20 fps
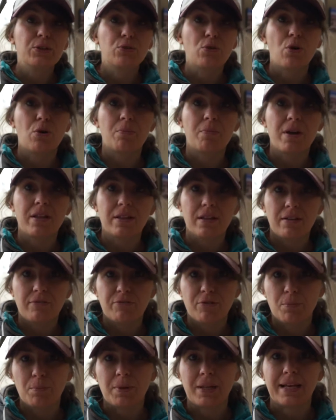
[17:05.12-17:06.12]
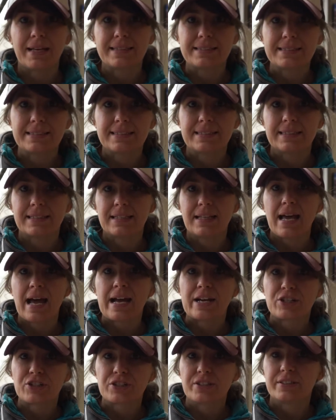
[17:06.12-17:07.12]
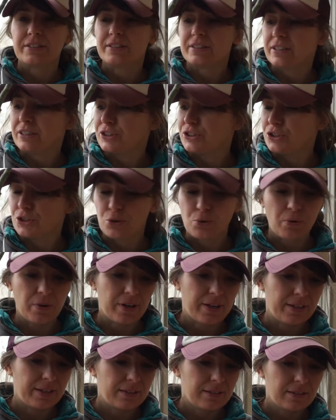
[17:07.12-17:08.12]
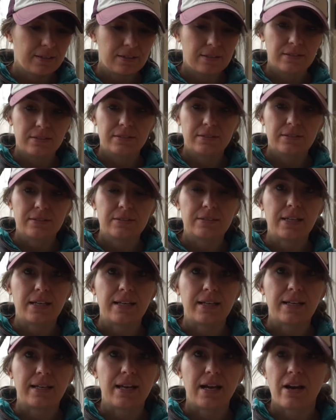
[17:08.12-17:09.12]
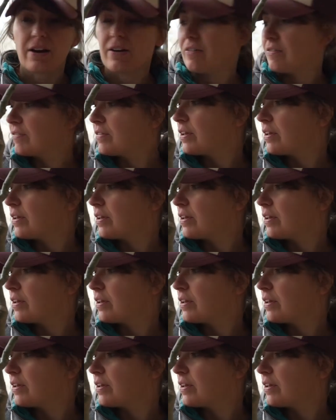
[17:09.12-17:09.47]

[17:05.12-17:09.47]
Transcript: grown my love for plants and actually enjoy taking care of